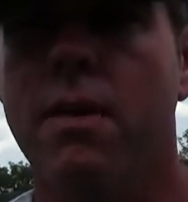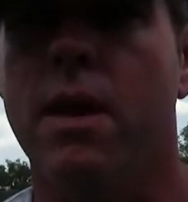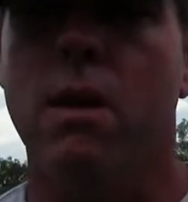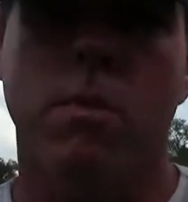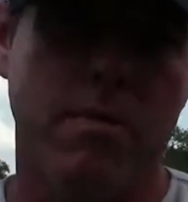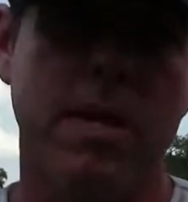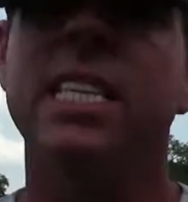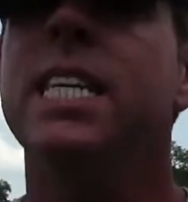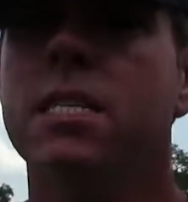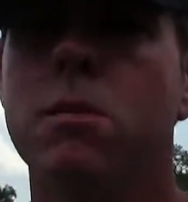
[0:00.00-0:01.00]
out there, and we
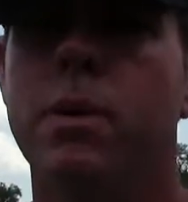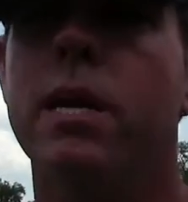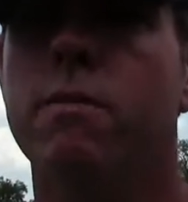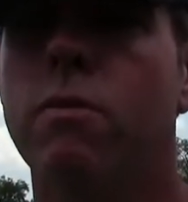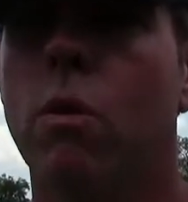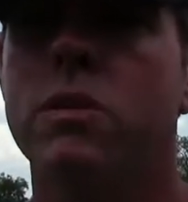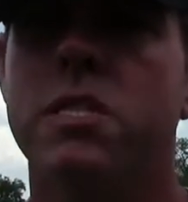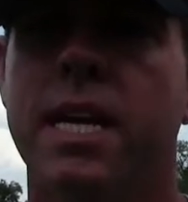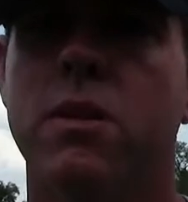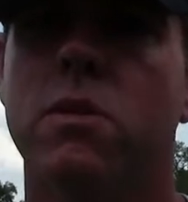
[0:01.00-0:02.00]
anticipated Florida
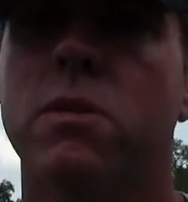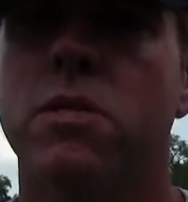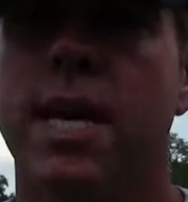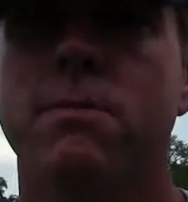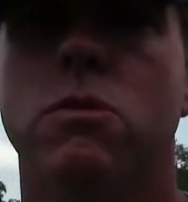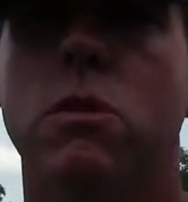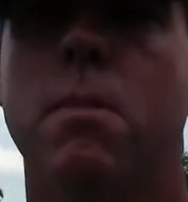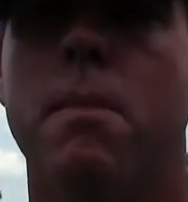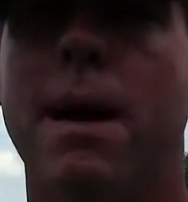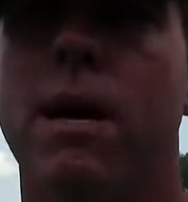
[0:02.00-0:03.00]
State doing the same, so it's
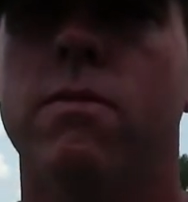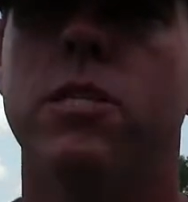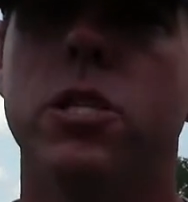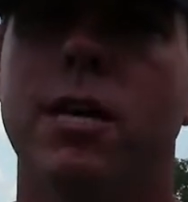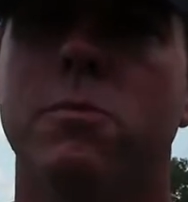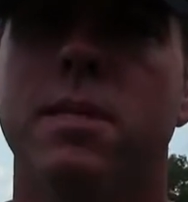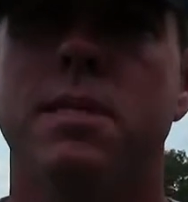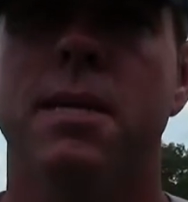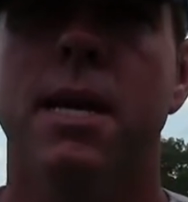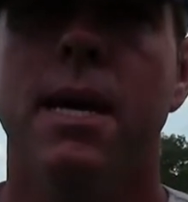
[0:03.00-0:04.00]
going to be a matter of
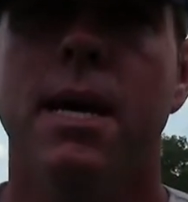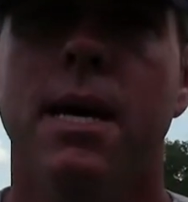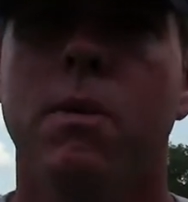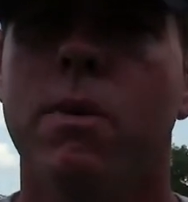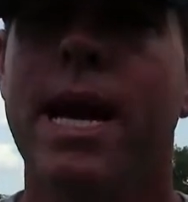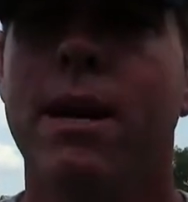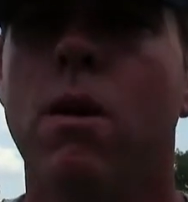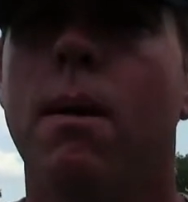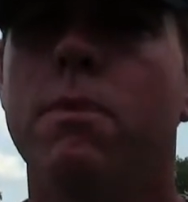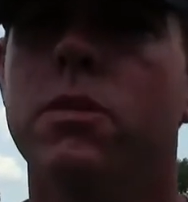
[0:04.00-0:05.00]
adjustments, and when we had
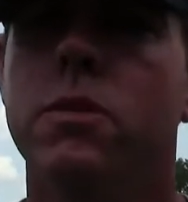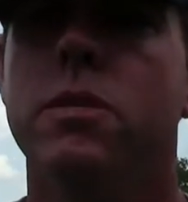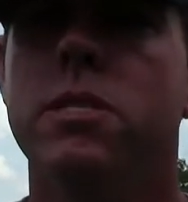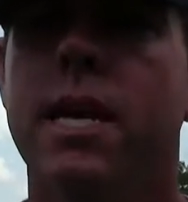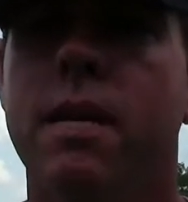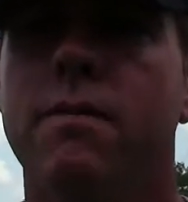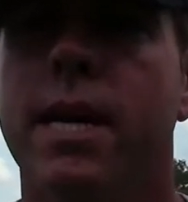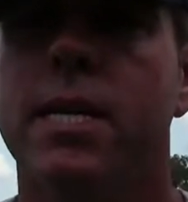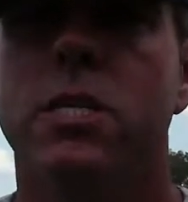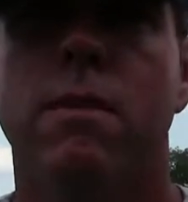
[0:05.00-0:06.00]
our opportunities, taking
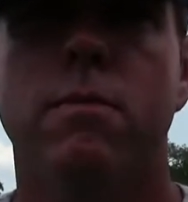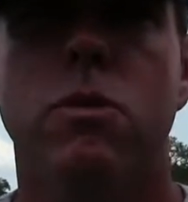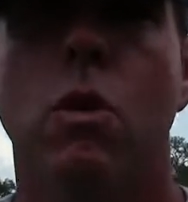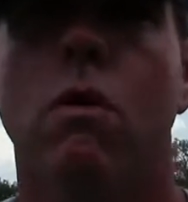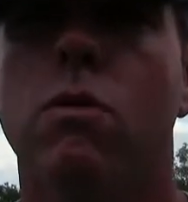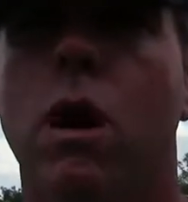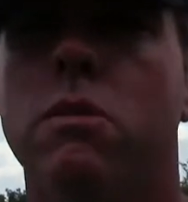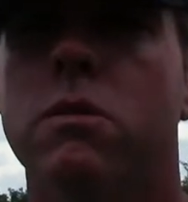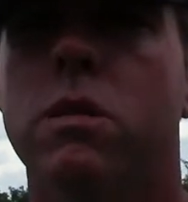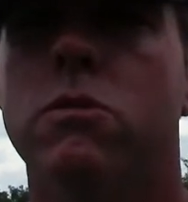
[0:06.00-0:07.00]
advantage of them. So
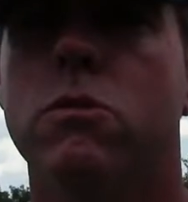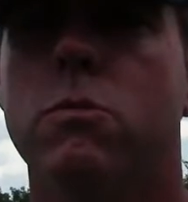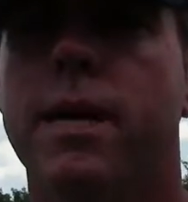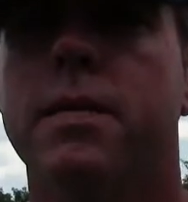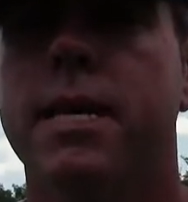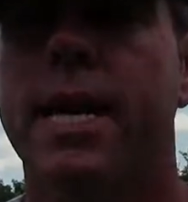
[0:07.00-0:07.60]
overall, it was a tremendous